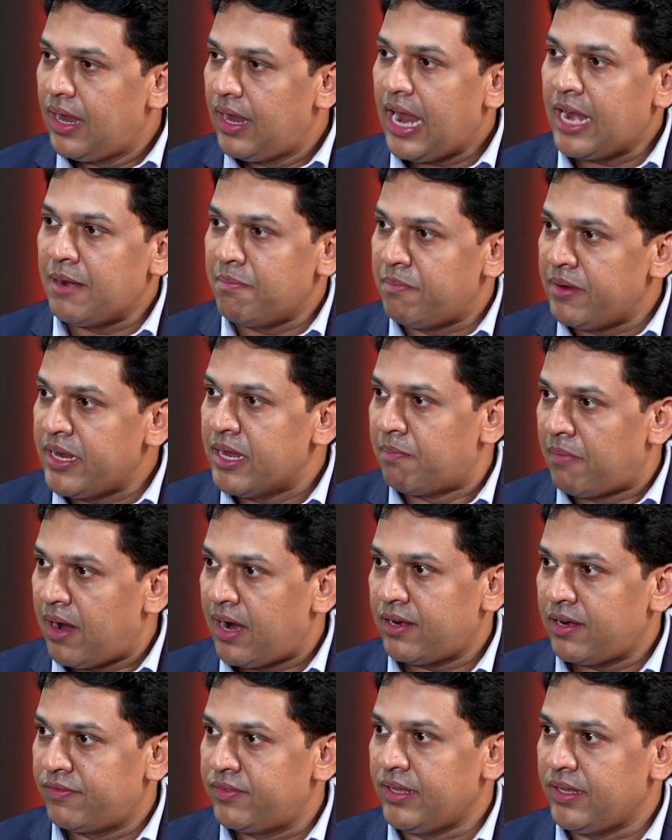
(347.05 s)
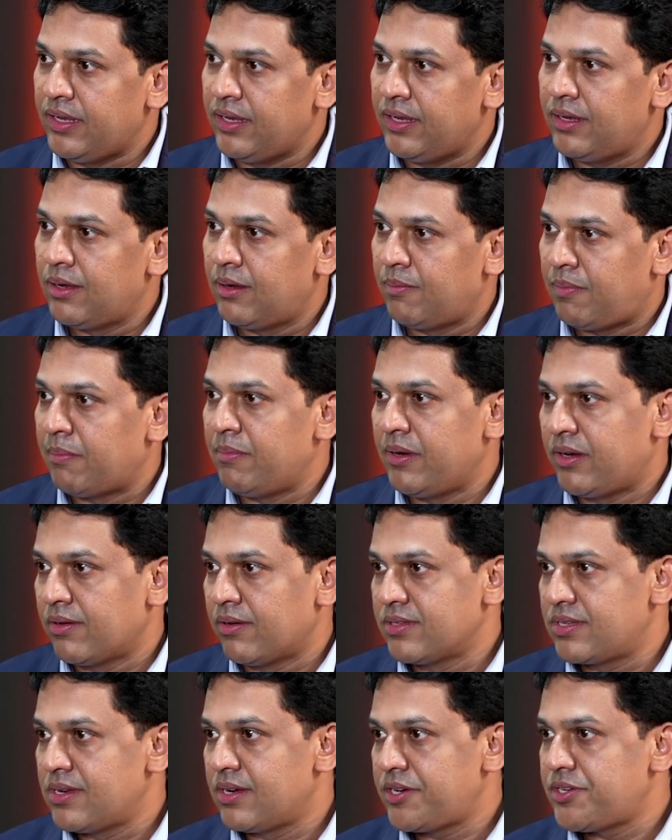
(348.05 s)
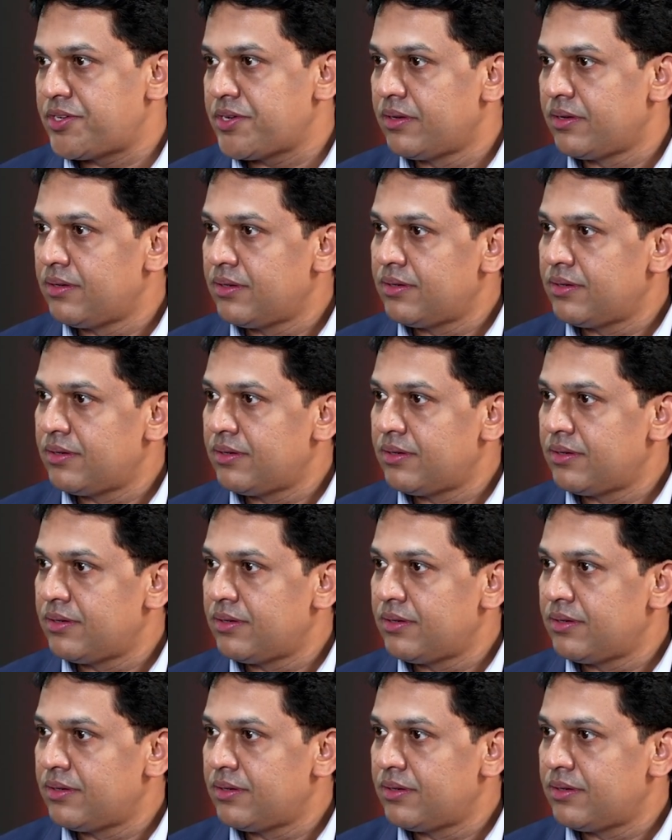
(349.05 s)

and be a part of the public consultation.